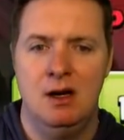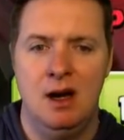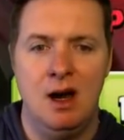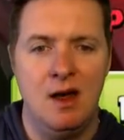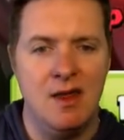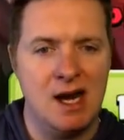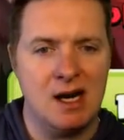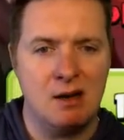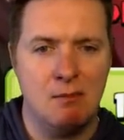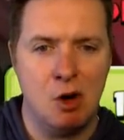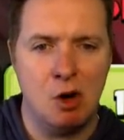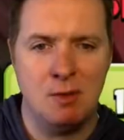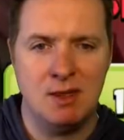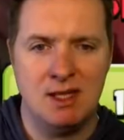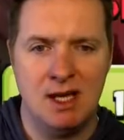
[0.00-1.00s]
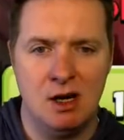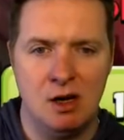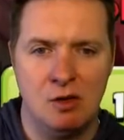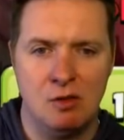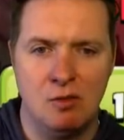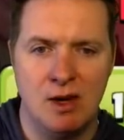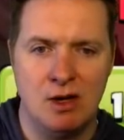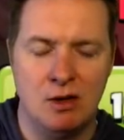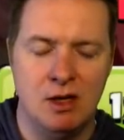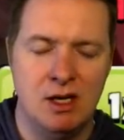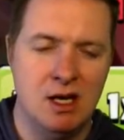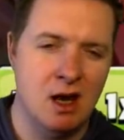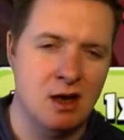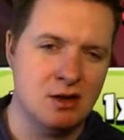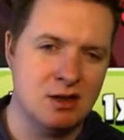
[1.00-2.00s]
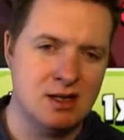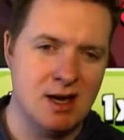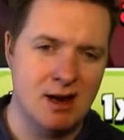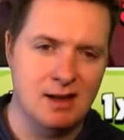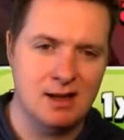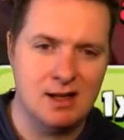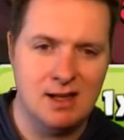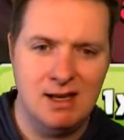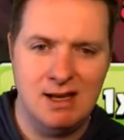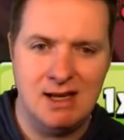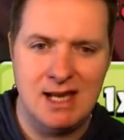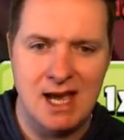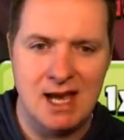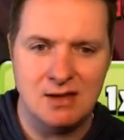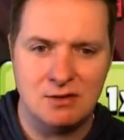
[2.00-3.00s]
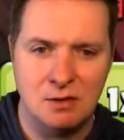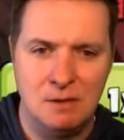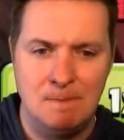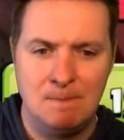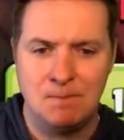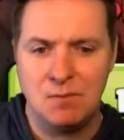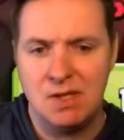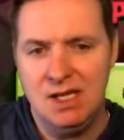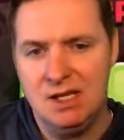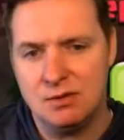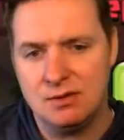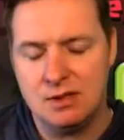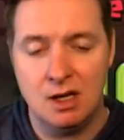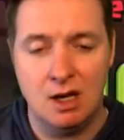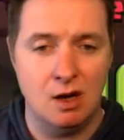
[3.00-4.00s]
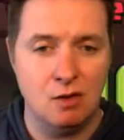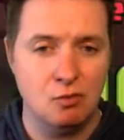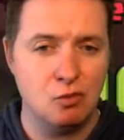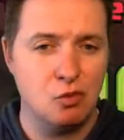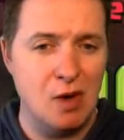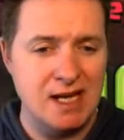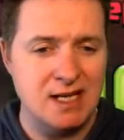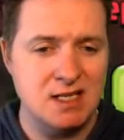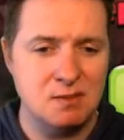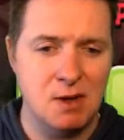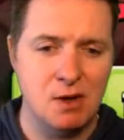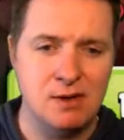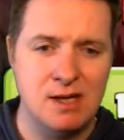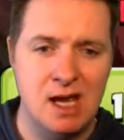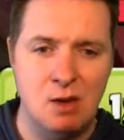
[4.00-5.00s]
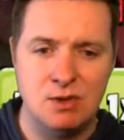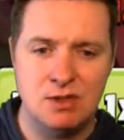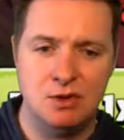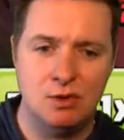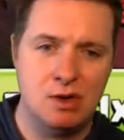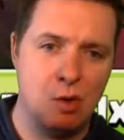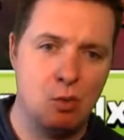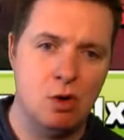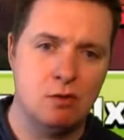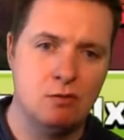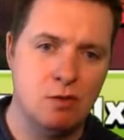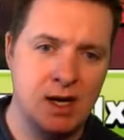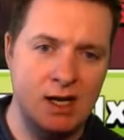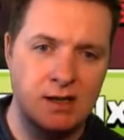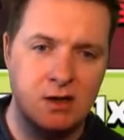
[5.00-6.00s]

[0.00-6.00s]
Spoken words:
that compartment there, right on the other side of the Clan Castle. Heal, rage spell down. We still got 1 rage,